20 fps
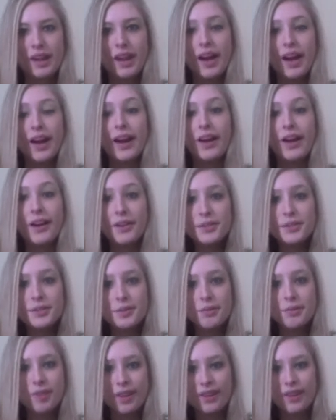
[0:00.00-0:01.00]
I also
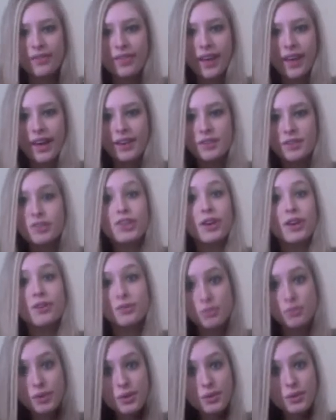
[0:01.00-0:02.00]
think that
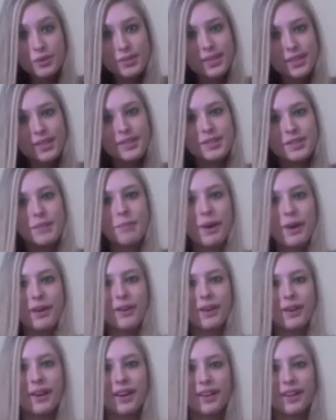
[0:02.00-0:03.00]
chartreuse is a
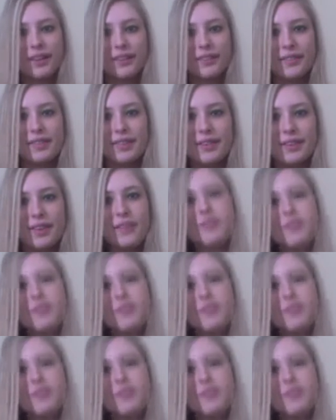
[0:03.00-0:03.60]
better color of the year.